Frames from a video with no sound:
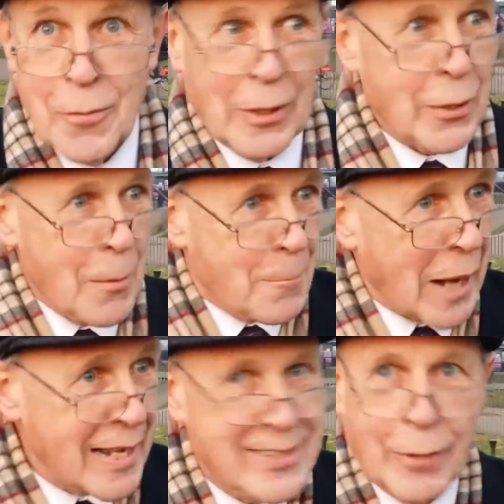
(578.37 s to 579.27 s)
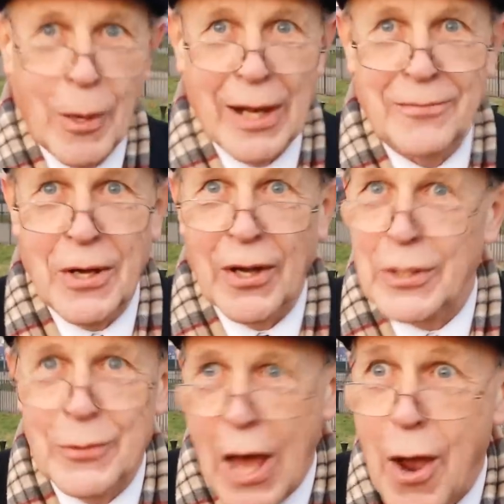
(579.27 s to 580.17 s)
When you embrace the Word of God,
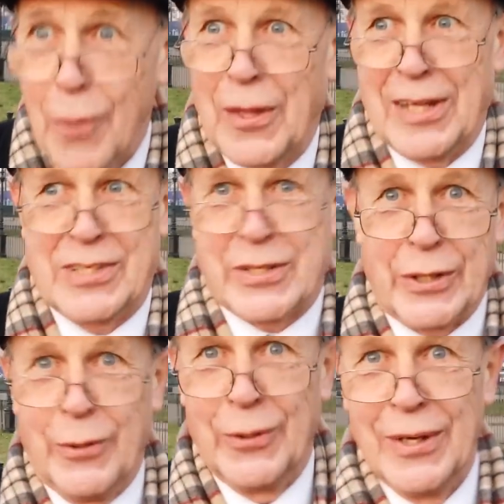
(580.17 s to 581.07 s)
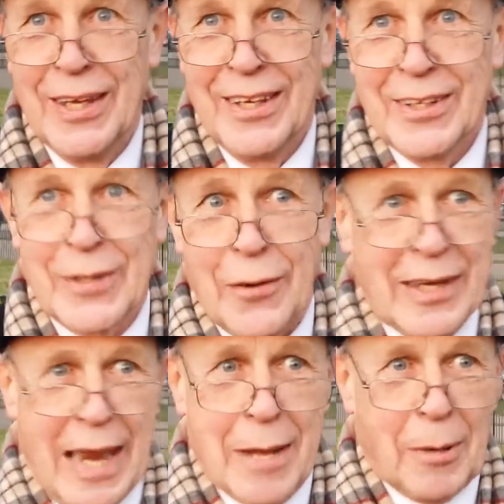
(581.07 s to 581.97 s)
you know that it's true. You don't
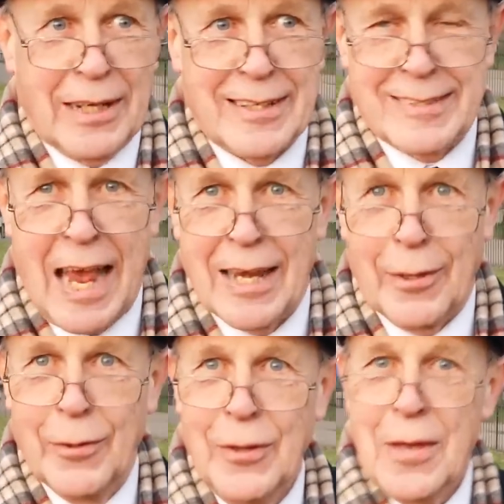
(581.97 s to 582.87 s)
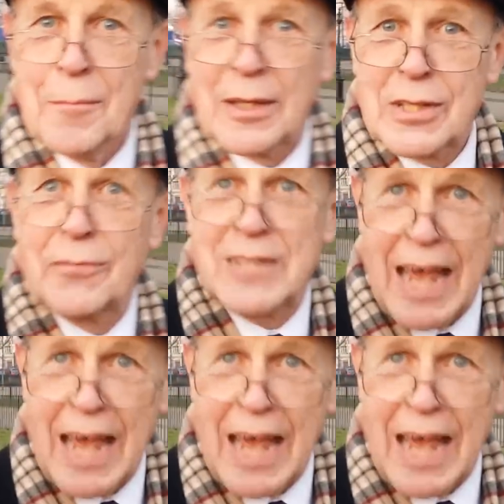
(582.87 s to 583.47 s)
need anybody to tell you because you've